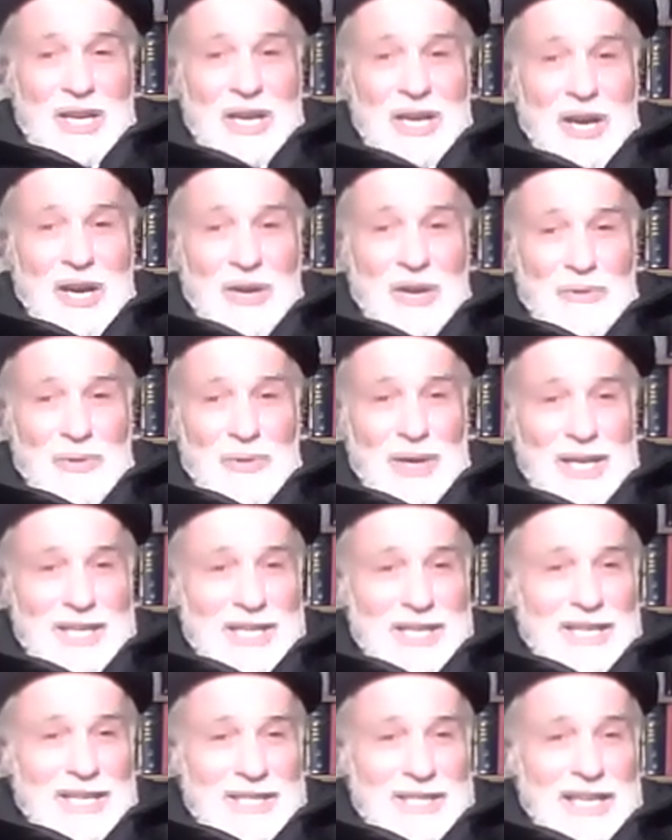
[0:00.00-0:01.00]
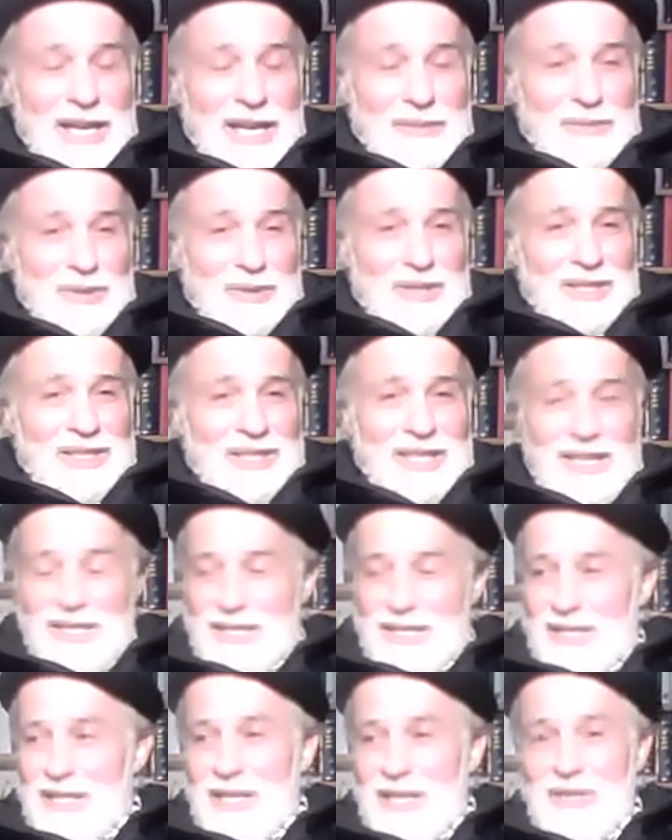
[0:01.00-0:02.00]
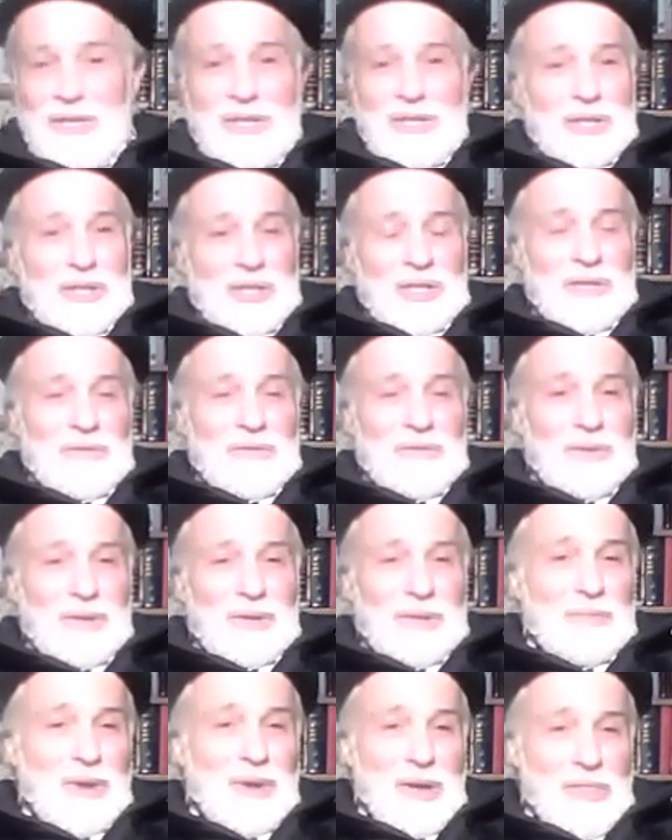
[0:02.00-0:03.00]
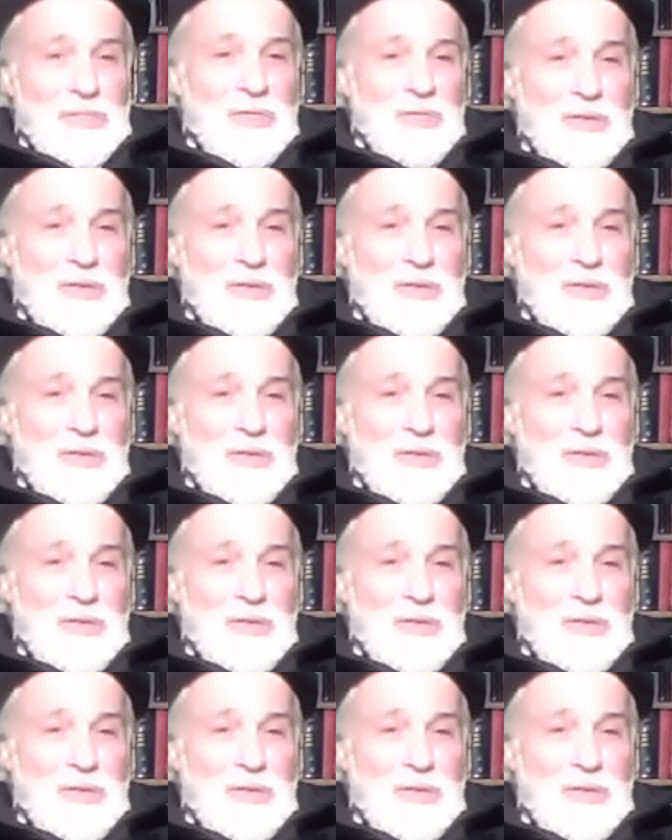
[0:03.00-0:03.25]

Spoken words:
I radiate the apple, it can stay on the shelf for a month.